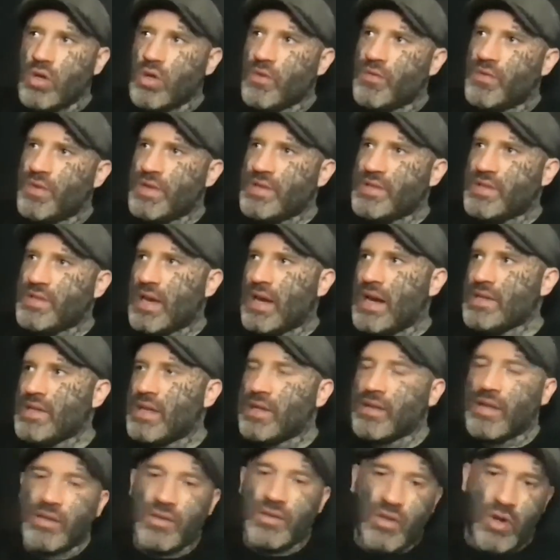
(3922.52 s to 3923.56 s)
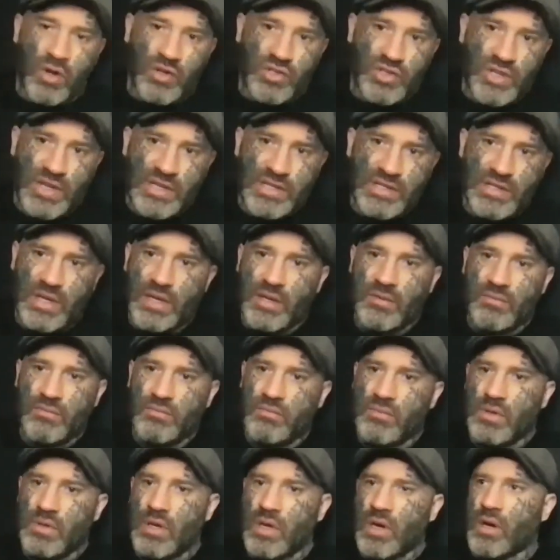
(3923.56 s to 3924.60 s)
of these guys, and then Dostoevsky,
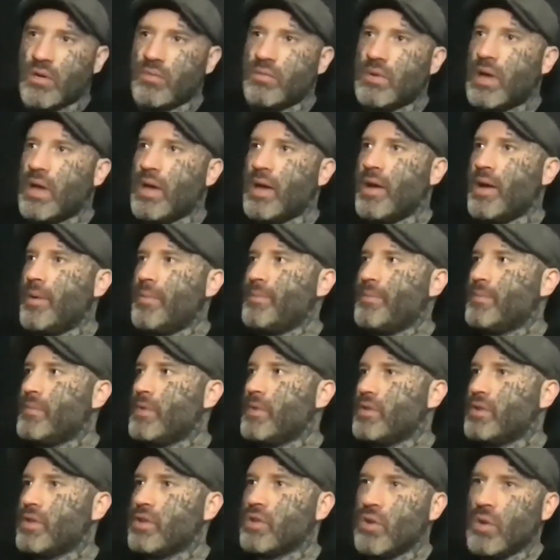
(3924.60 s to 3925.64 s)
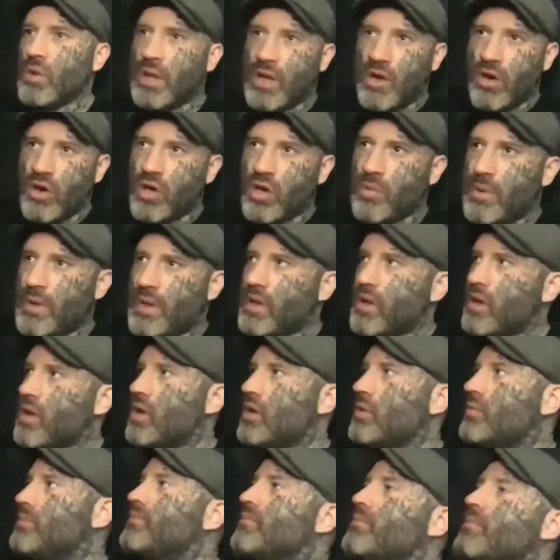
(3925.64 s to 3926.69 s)
the Gulag
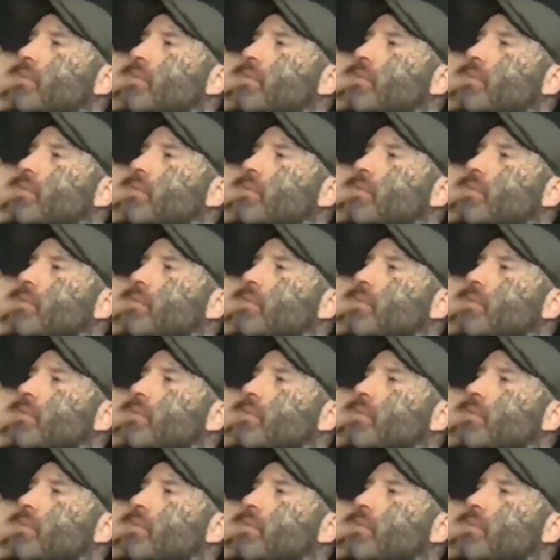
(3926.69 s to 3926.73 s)
Archipelago.